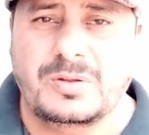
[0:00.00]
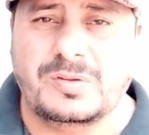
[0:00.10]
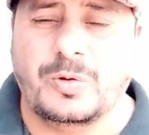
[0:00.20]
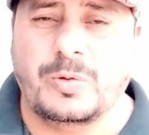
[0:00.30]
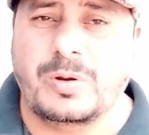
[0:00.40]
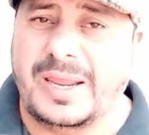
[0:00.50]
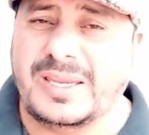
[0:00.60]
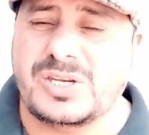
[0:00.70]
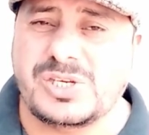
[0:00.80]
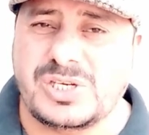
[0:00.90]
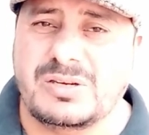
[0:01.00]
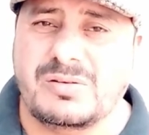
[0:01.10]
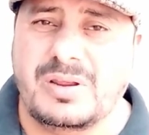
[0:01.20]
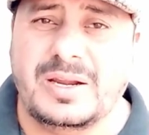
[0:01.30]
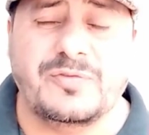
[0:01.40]
So like,
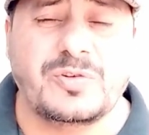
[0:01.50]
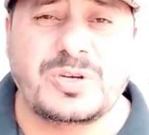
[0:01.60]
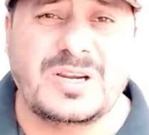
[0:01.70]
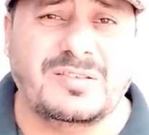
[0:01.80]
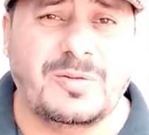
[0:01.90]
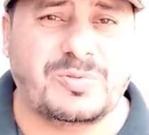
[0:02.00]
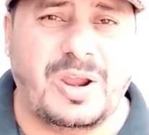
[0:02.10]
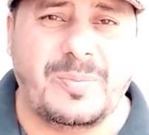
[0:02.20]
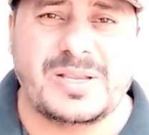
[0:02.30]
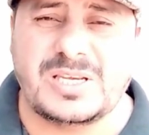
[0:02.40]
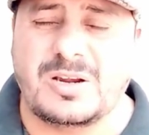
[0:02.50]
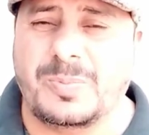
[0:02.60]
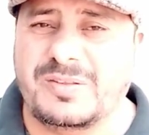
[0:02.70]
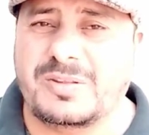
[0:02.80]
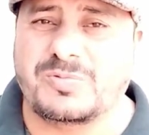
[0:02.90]
share, and if you didn't subscribe my channel,
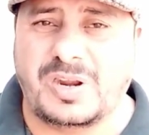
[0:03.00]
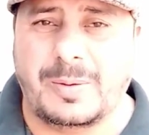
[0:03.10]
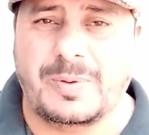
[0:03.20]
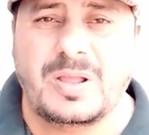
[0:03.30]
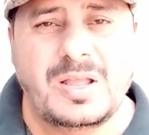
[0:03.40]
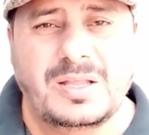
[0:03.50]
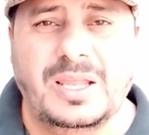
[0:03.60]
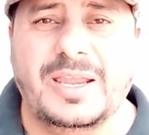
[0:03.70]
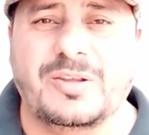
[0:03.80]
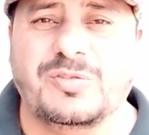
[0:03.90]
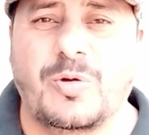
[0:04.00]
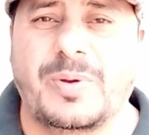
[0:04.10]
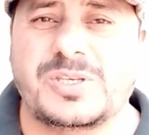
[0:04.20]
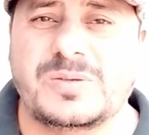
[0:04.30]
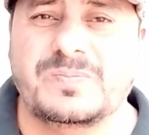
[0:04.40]
please subscribe it. Thank you so
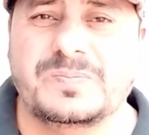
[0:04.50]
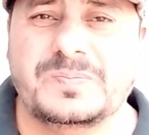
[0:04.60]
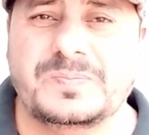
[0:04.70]
much.